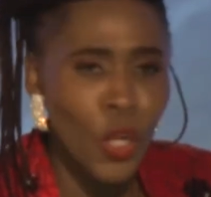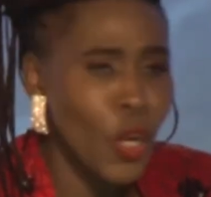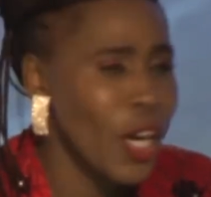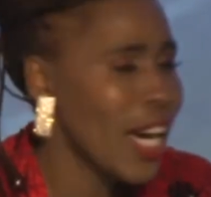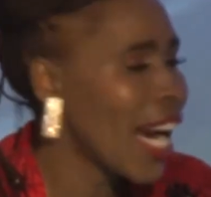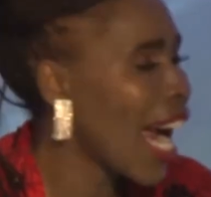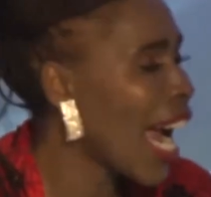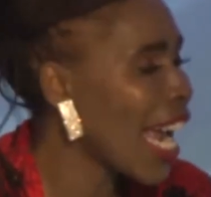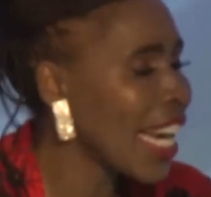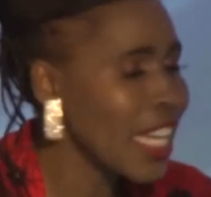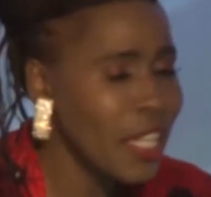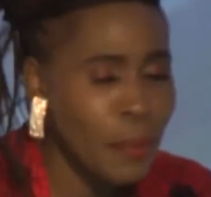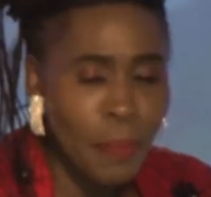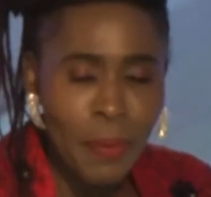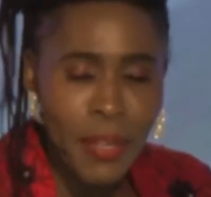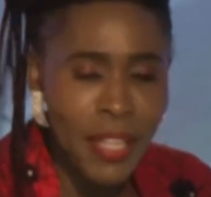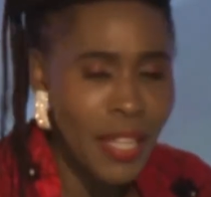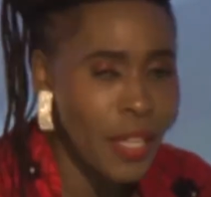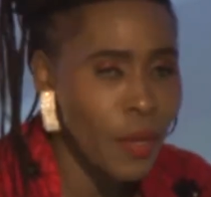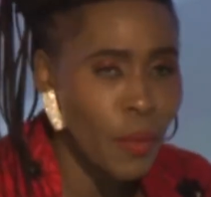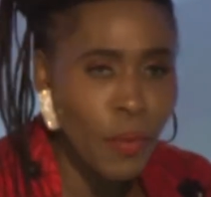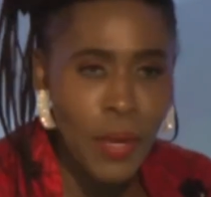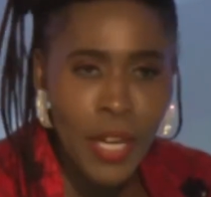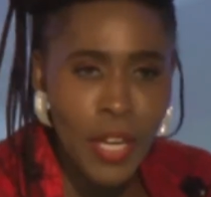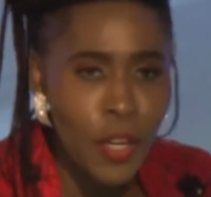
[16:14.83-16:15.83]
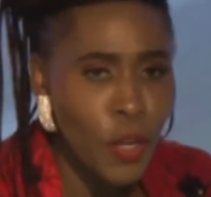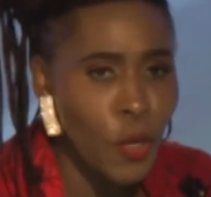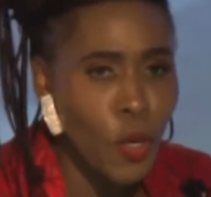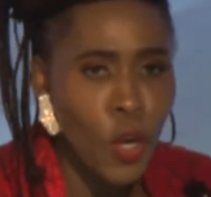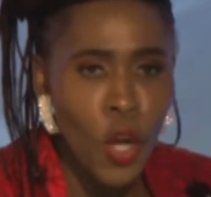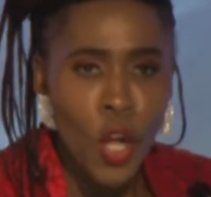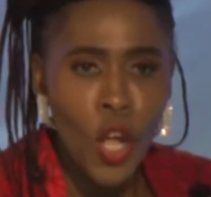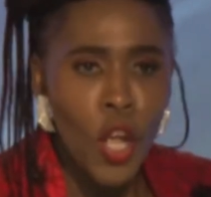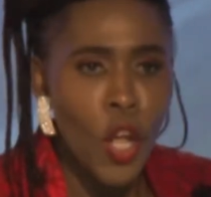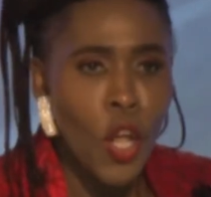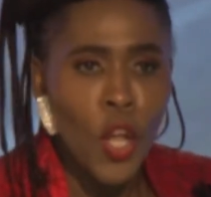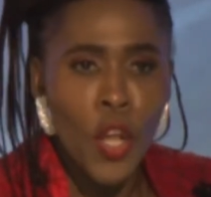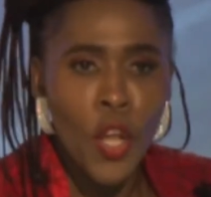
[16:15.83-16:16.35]
You can't be the way
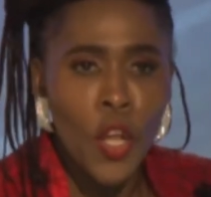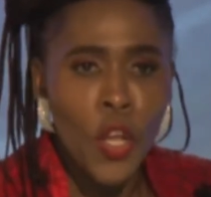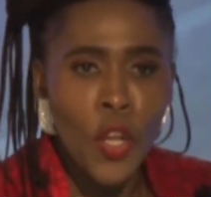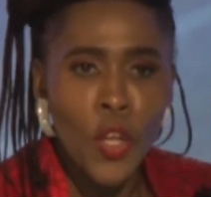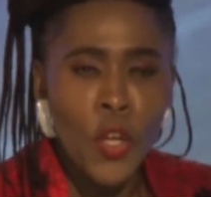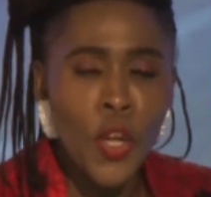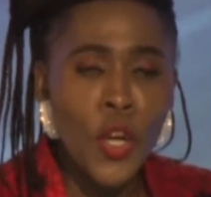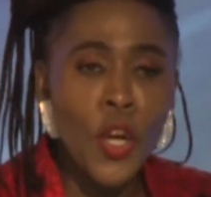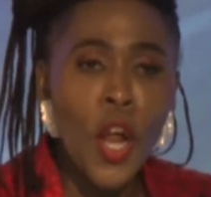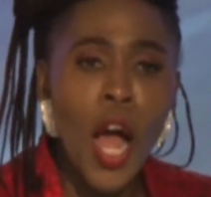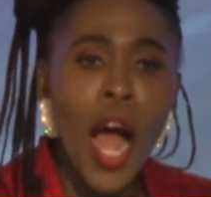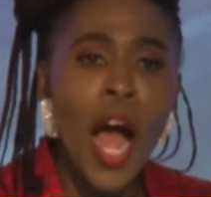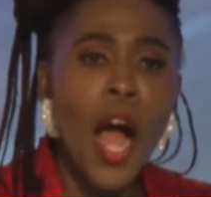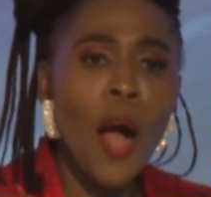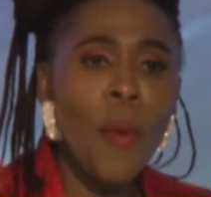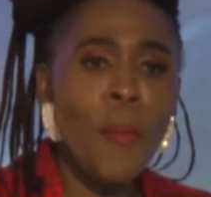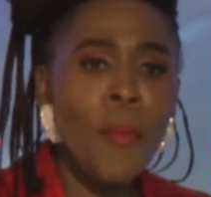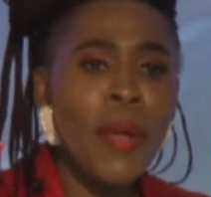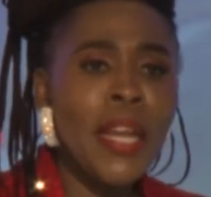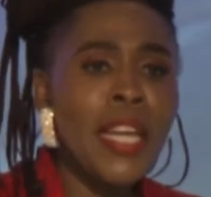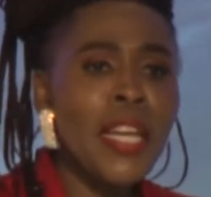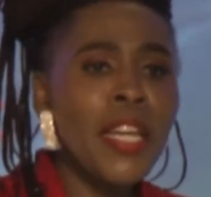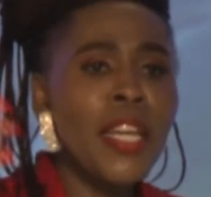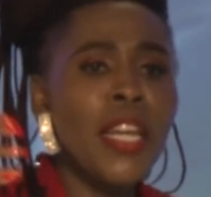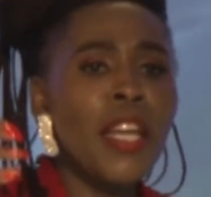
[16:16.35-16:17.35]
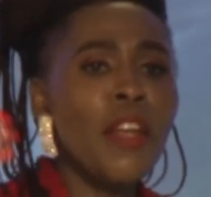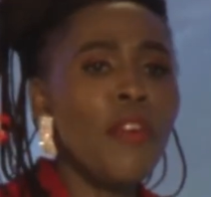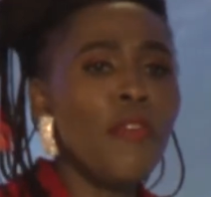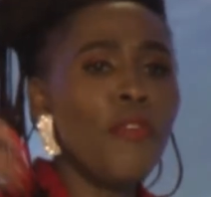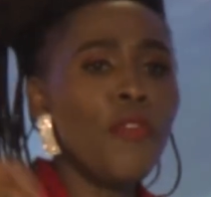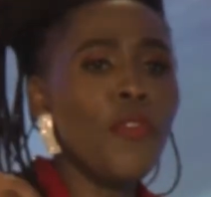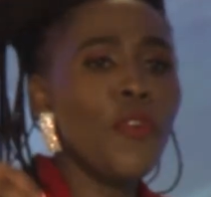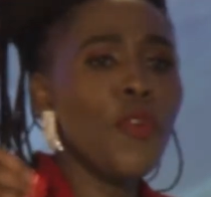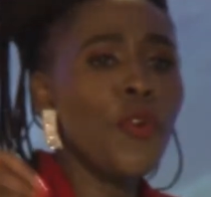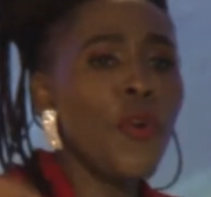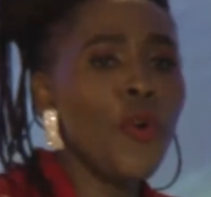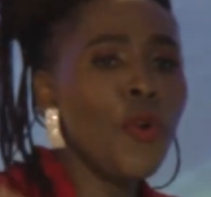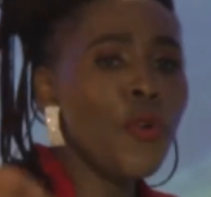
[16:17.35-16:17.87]
you, you know how many,
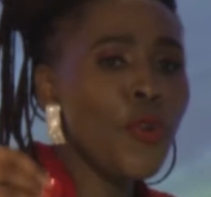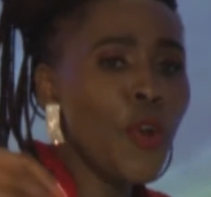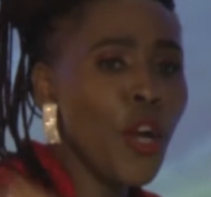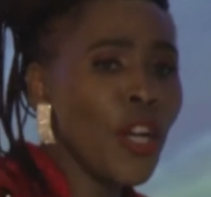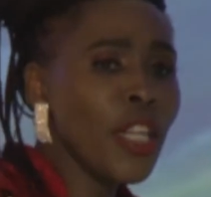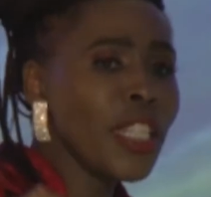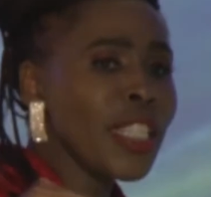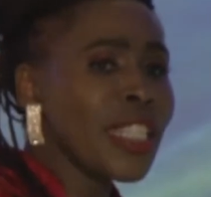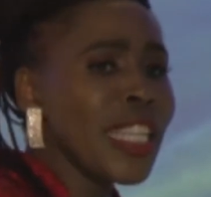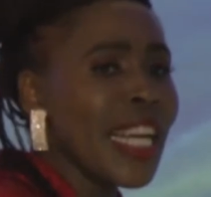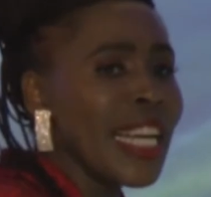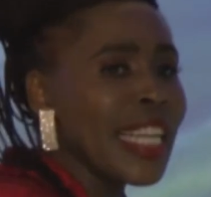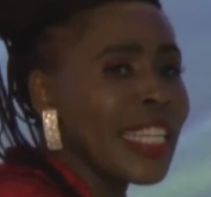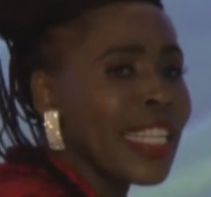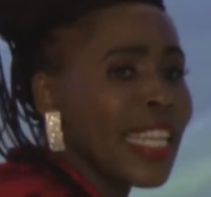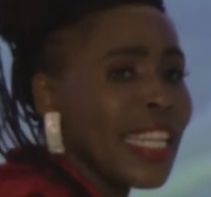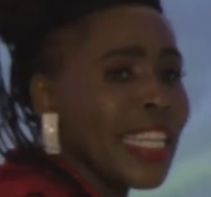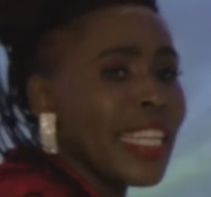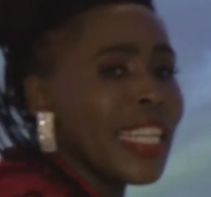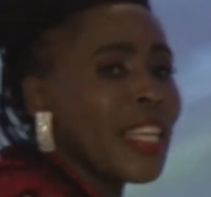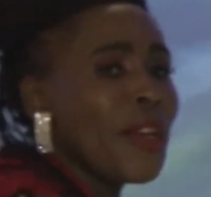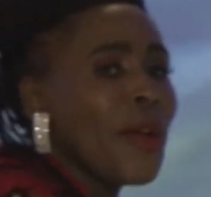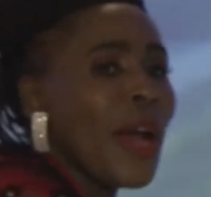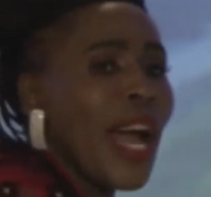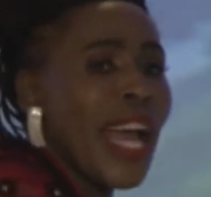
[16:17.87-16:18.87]
if you don't change,